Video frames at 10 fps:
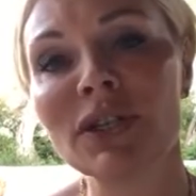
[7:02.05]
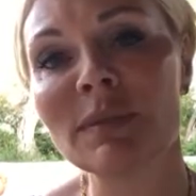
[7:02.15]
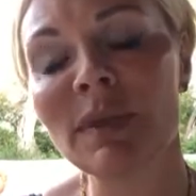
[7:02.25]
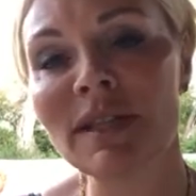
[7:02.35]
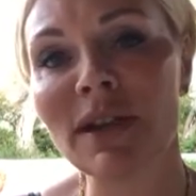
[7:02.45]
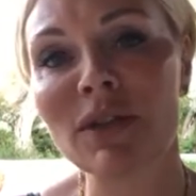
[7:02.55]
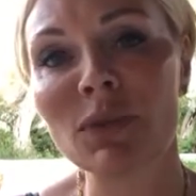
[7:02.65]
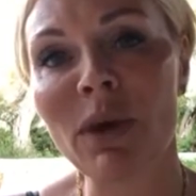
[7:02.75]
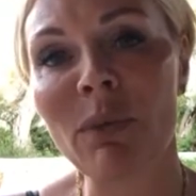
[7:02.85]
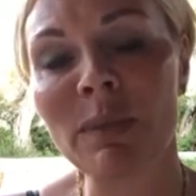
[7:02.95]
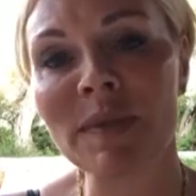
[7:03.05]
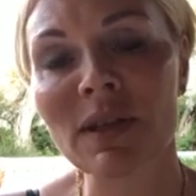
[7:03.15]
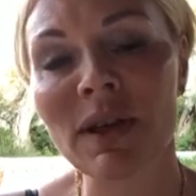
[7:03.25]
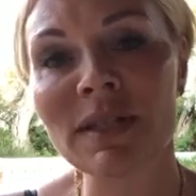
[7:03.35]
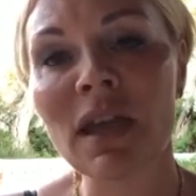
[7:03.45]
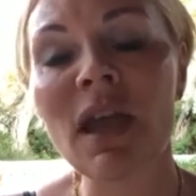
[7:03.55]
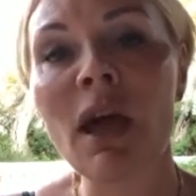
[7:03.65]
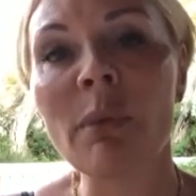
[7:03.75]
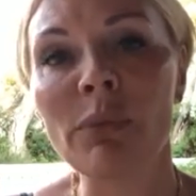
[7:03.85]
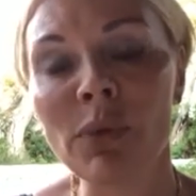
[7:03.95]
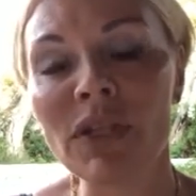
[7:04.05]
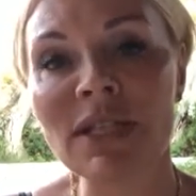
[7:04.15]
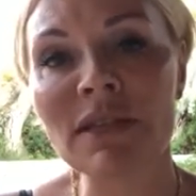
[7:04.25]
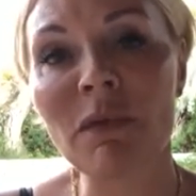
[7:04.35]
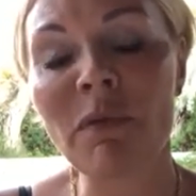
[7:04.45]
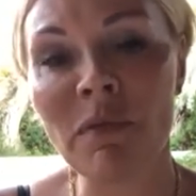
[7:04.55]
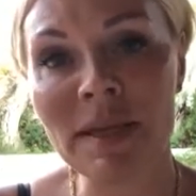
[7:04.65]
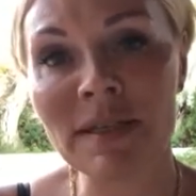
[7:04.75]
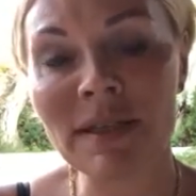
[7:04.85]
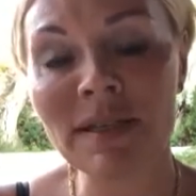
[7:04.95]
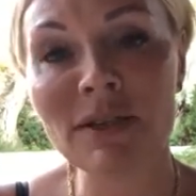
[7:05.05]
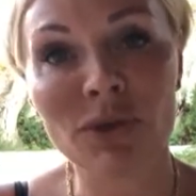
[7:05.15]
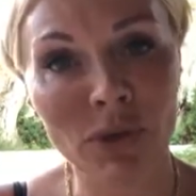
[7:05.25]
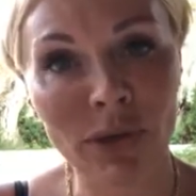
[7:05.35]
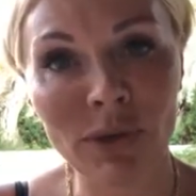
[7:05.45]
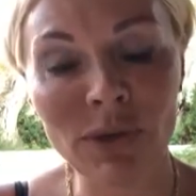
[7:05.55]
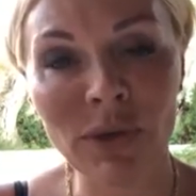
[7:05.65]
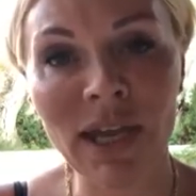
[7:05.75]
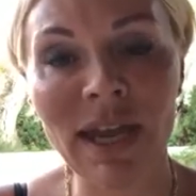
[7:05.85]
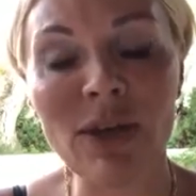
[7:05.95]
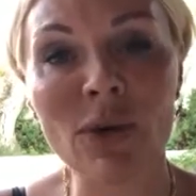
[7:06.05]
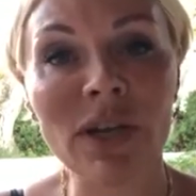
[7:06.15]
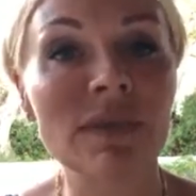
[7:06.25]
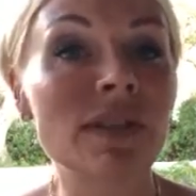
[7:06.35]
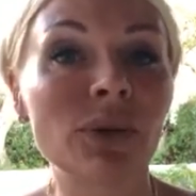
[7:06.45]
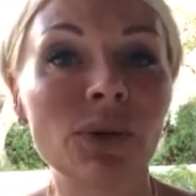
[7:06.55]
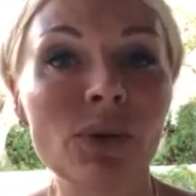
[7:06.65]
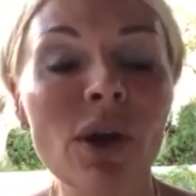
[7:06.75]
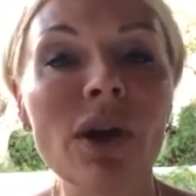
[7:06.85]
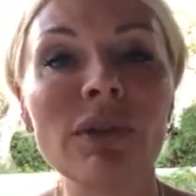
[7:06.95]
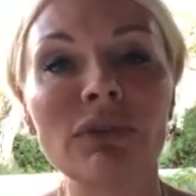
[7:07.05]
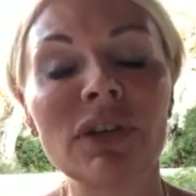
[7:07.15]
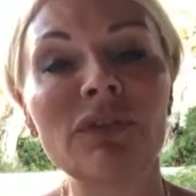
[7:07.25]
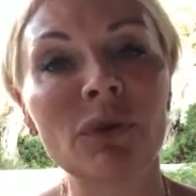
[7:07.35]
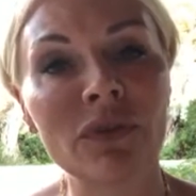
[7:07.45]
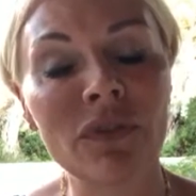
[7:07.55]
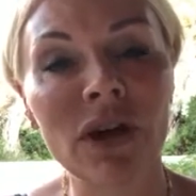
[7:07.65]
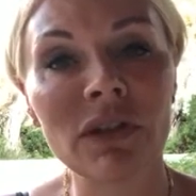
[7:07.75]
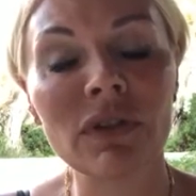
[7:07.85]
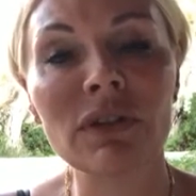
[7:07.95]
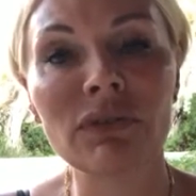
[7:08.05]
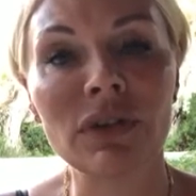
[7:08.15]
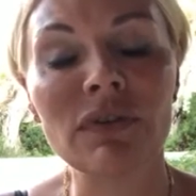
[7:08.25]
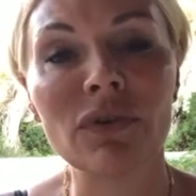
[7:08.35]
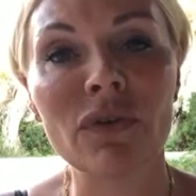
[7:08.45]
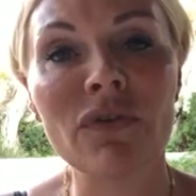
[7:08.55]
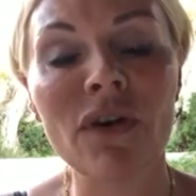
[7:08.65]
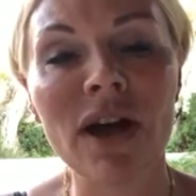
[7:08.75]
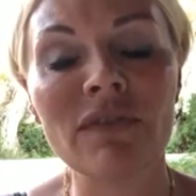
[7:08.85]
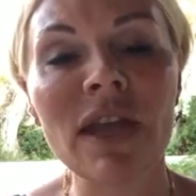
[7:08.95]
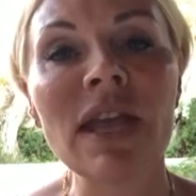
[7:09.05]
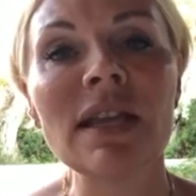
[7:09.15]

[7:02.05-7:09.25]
please go to our website, mortgagesforbusiness.co.uk, or give us a call 0345 345